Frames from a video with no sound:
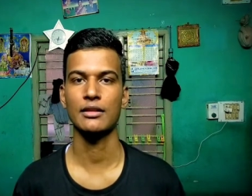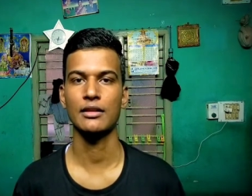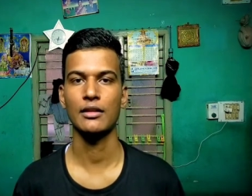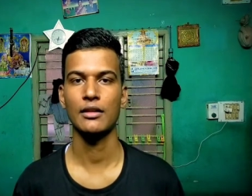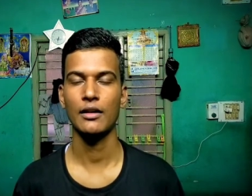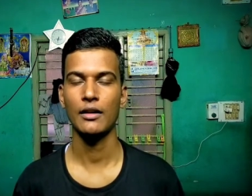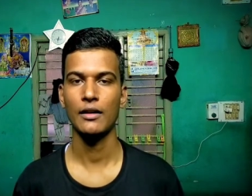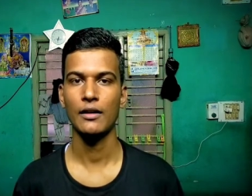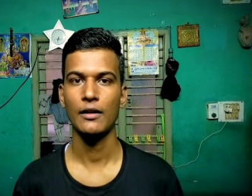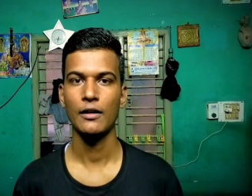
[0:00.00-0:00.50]

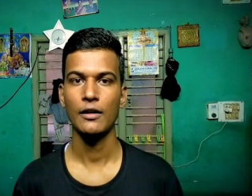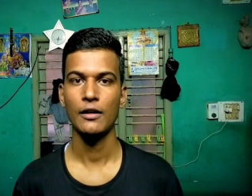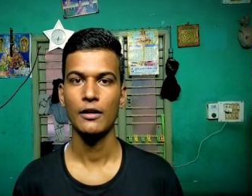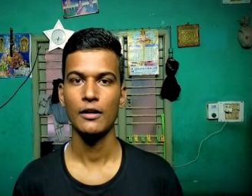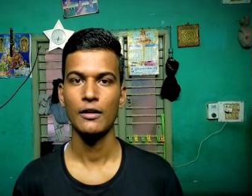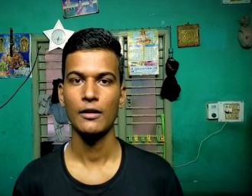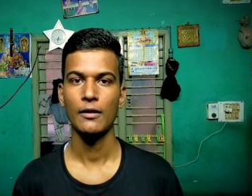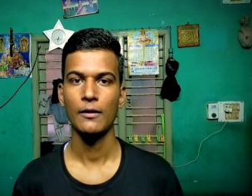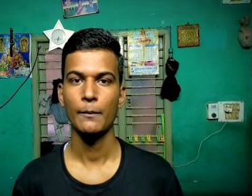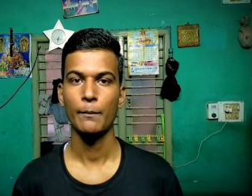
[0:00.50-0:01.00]

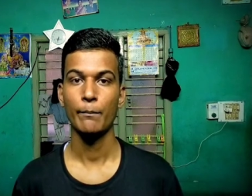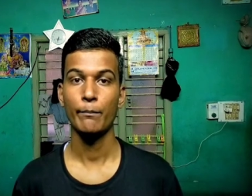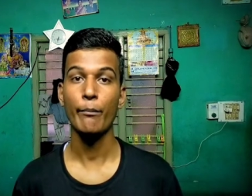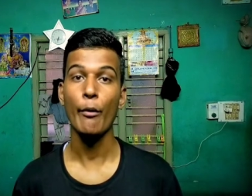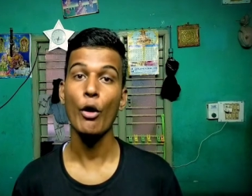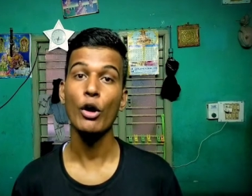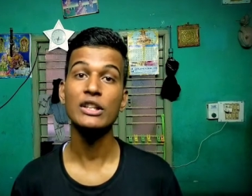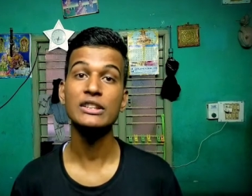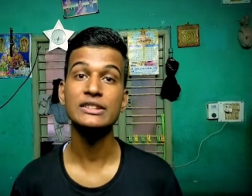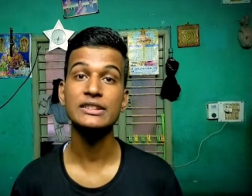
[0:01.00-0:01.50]
zero
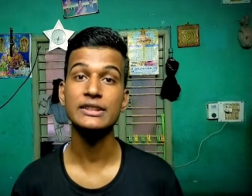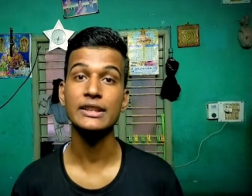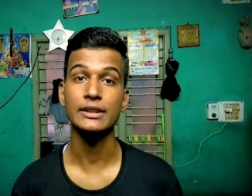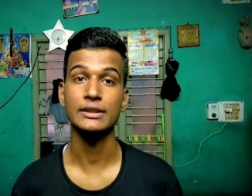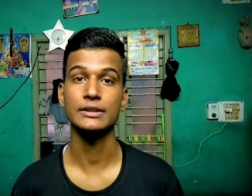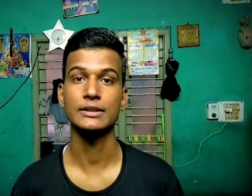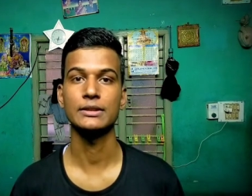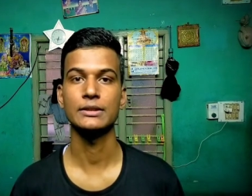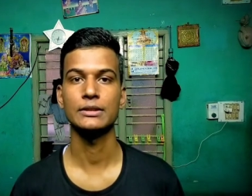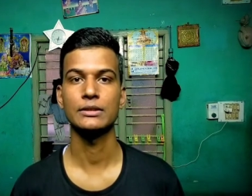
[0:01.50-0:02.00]
point
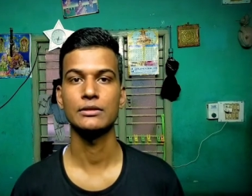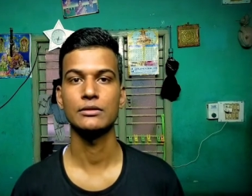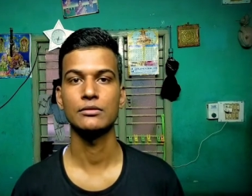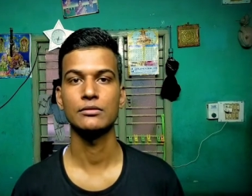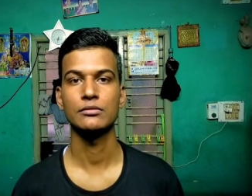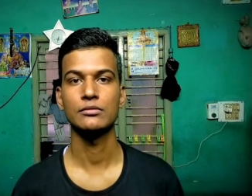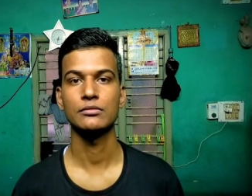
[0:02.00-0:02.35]
six.